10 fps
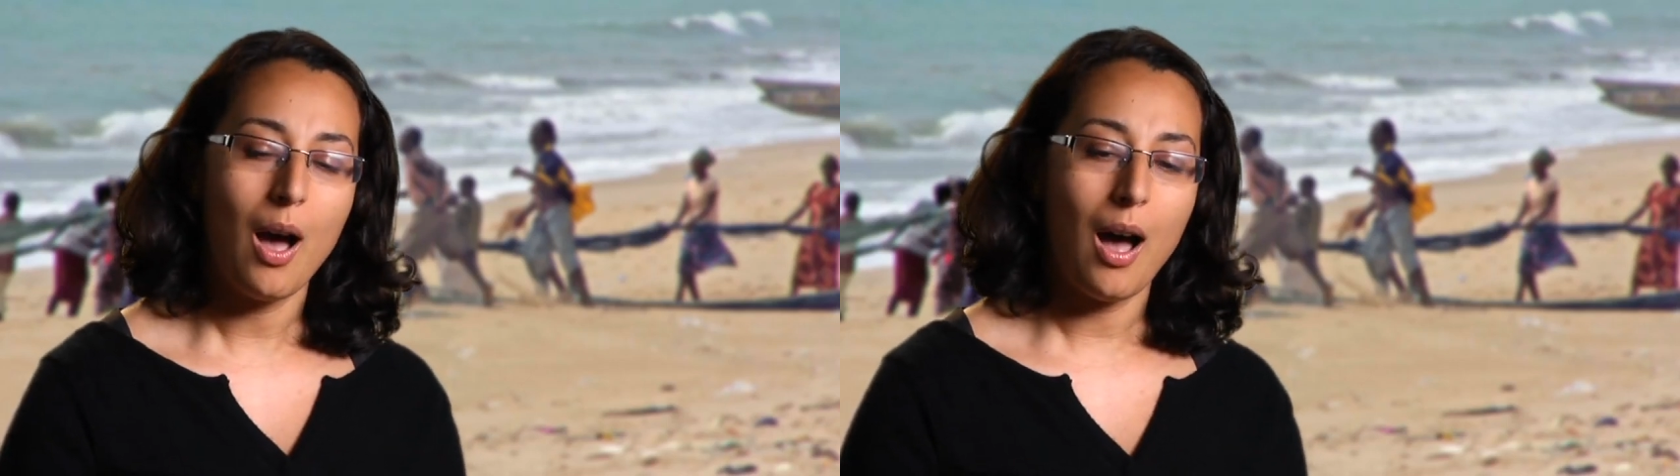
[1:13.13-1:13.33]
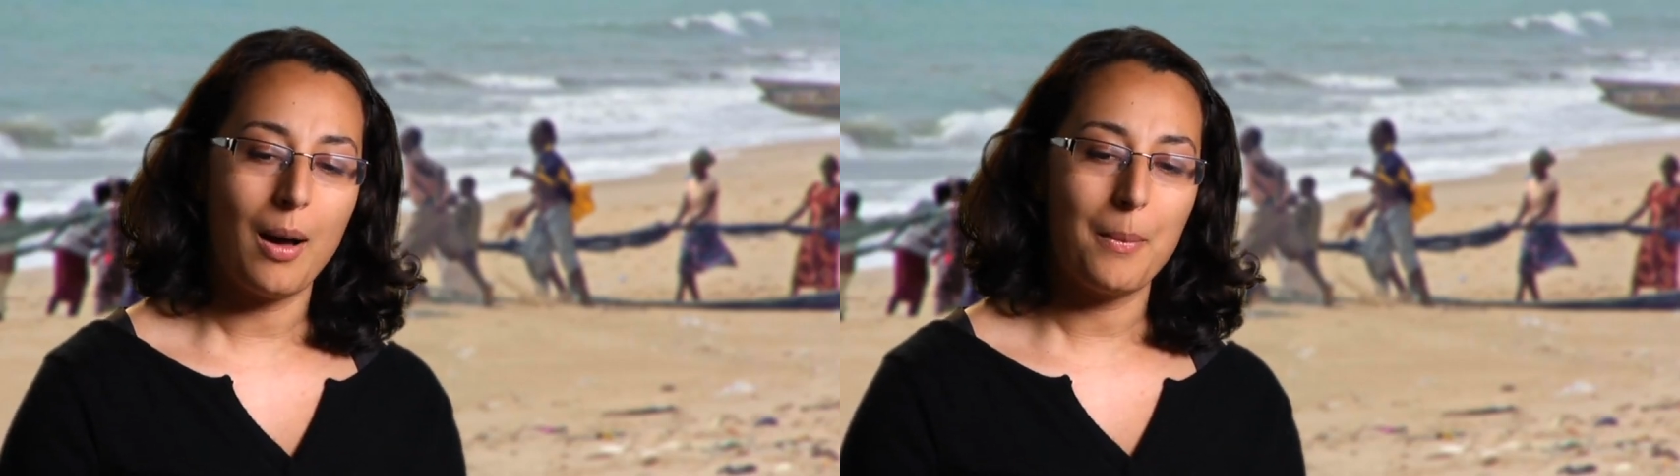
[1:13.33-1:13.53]

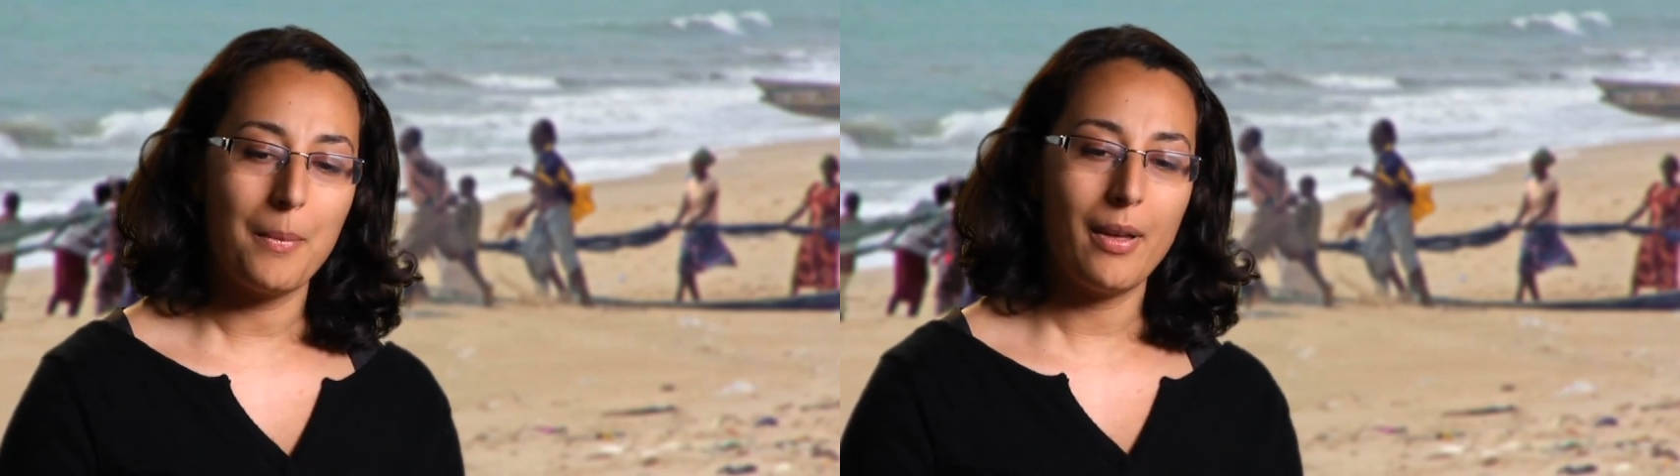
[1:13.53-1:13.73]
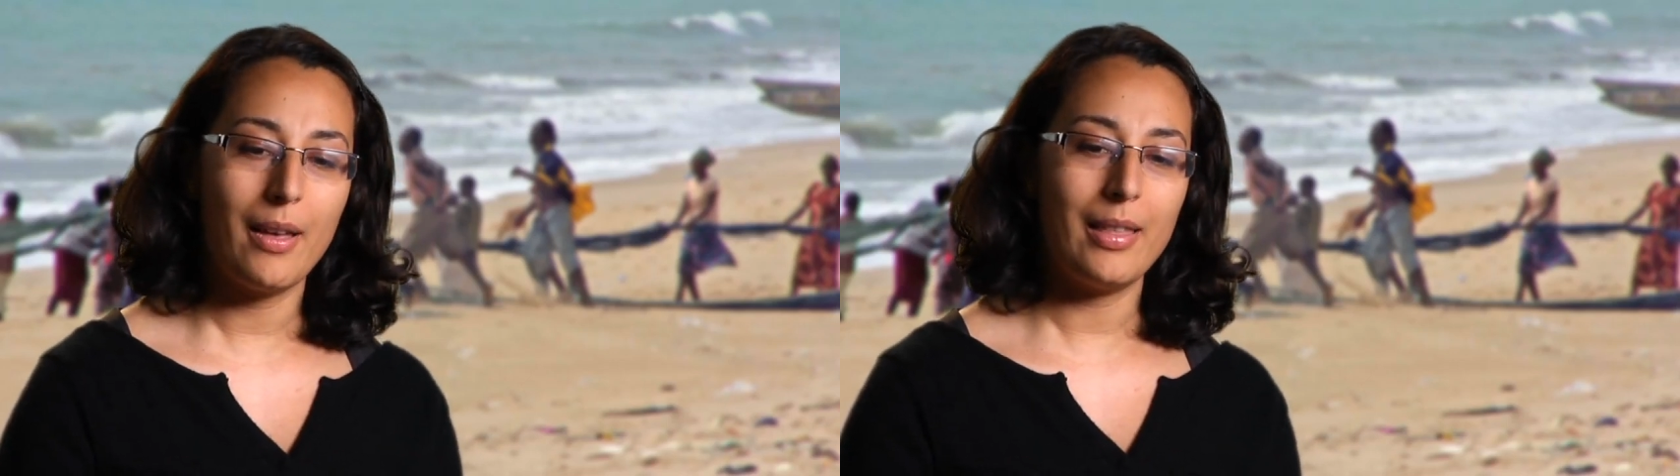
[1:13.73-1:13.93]

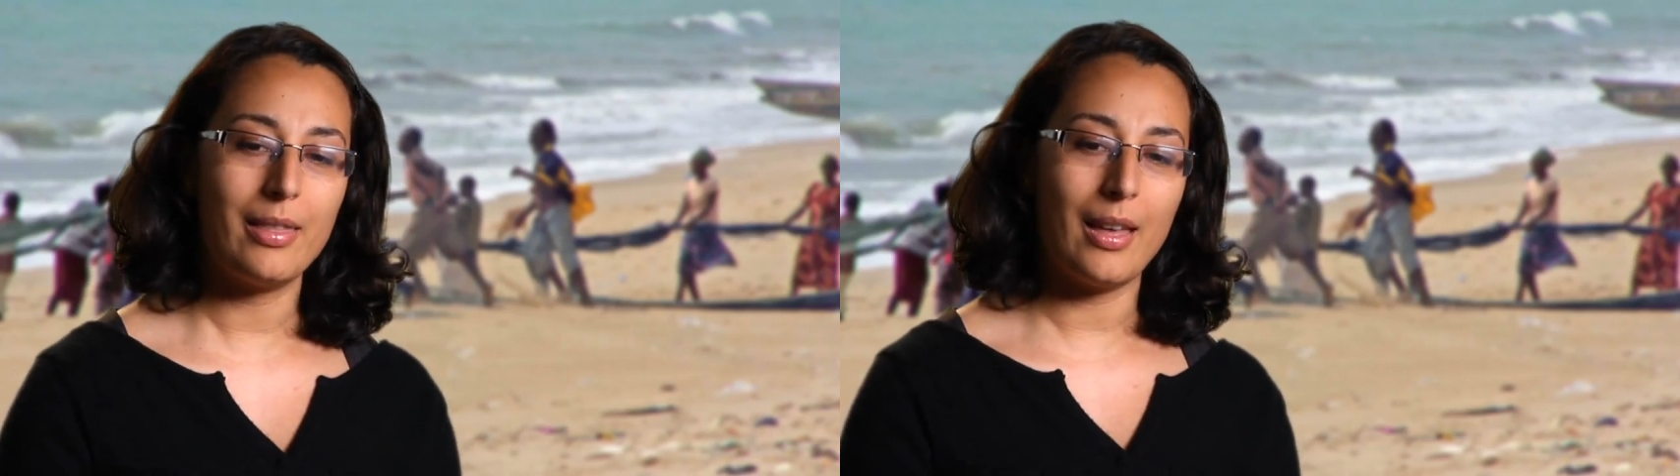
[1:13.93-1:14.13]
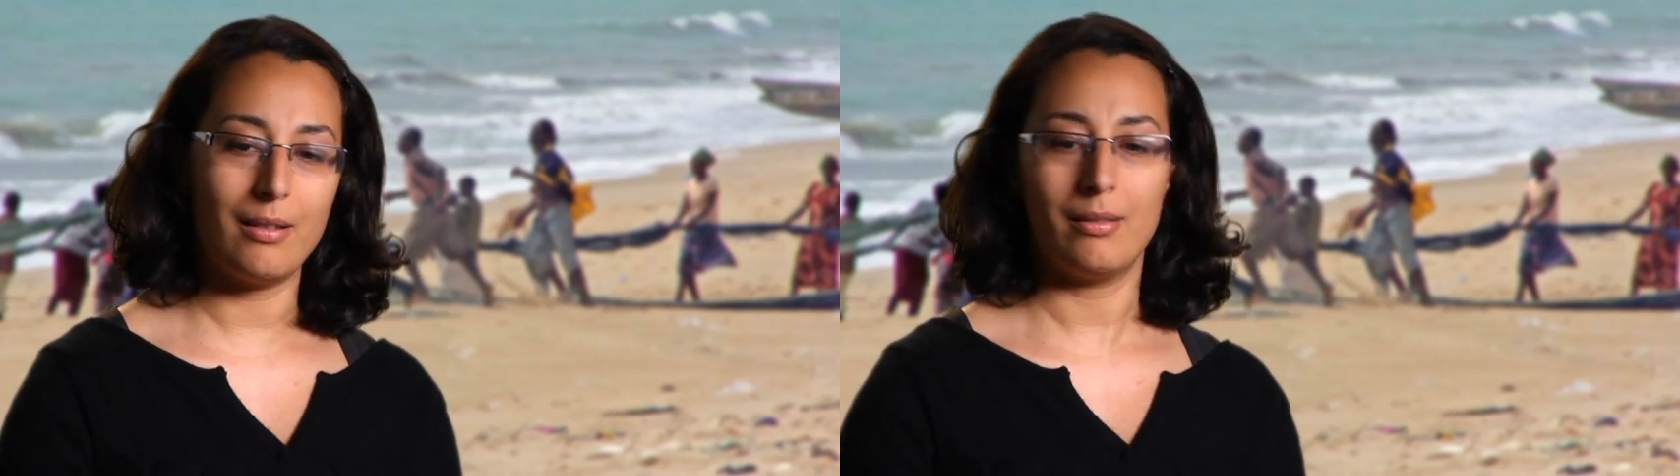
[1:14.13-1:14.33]
And
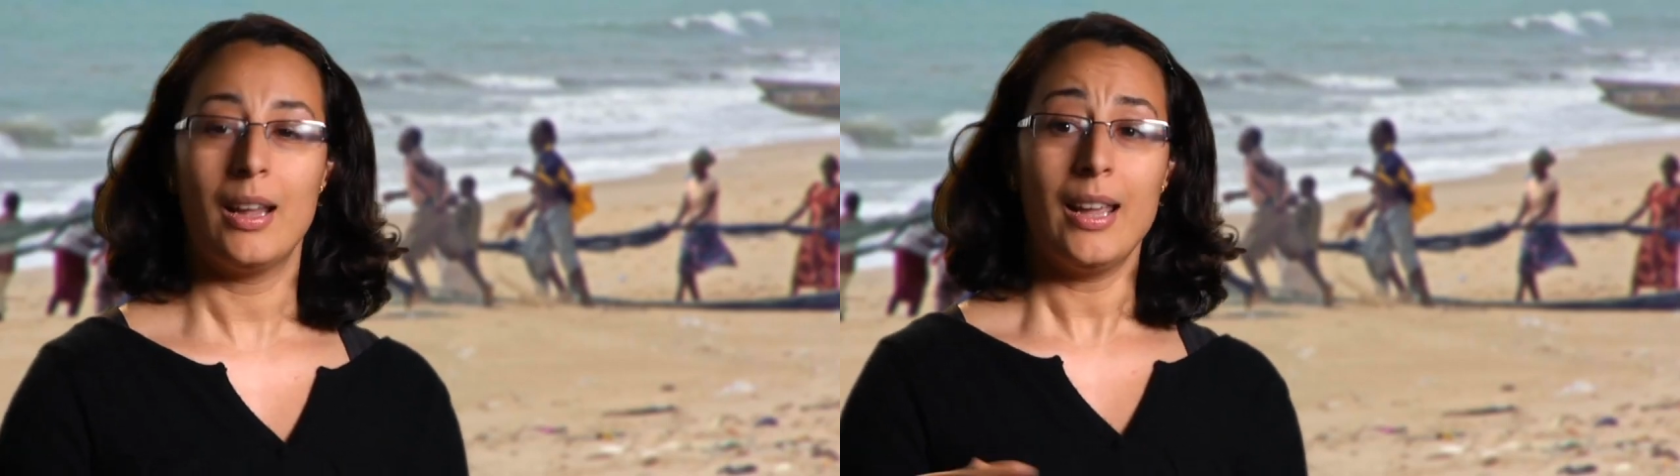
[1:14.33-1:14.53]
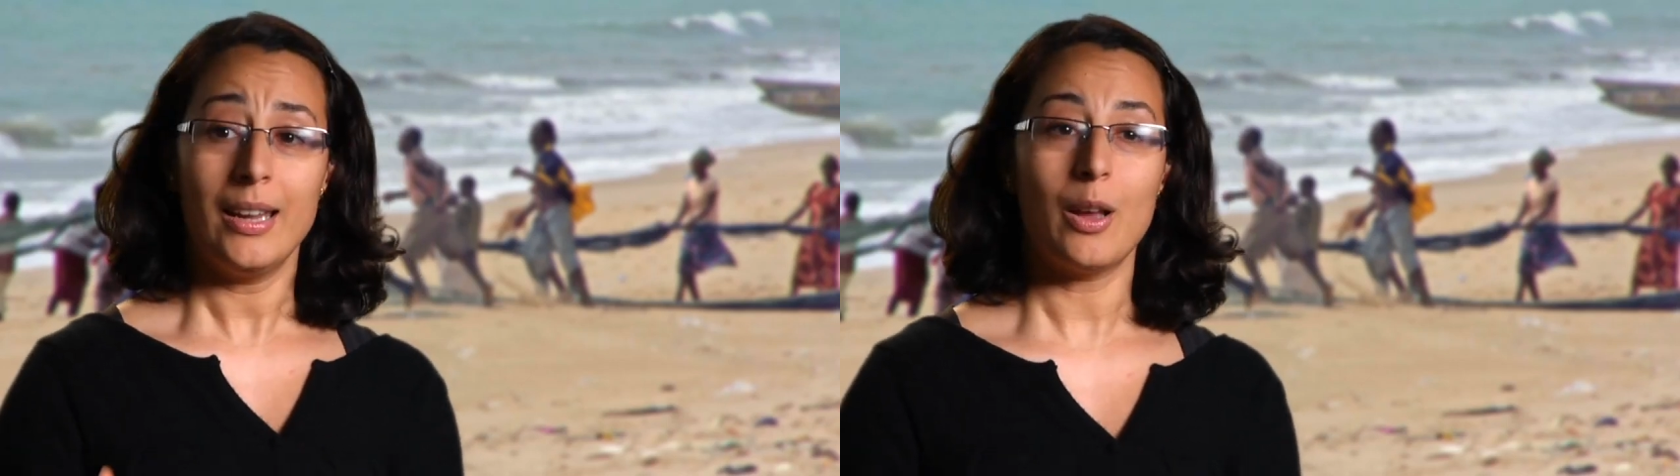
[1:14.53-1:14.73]
then,
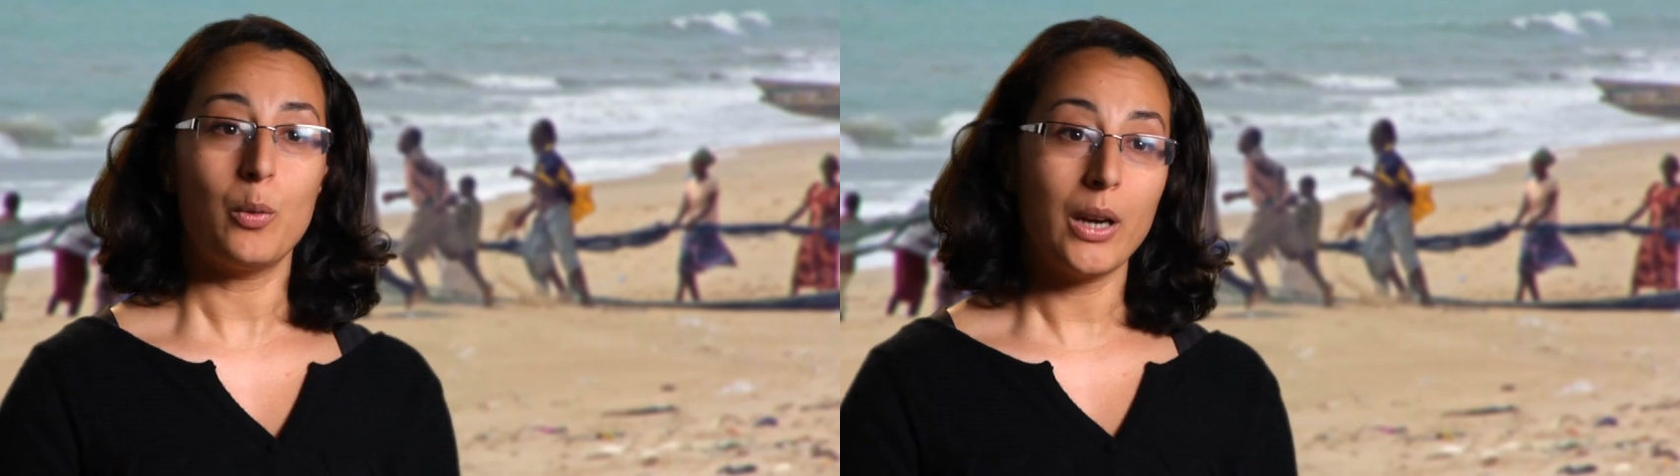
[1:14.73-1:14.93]
we're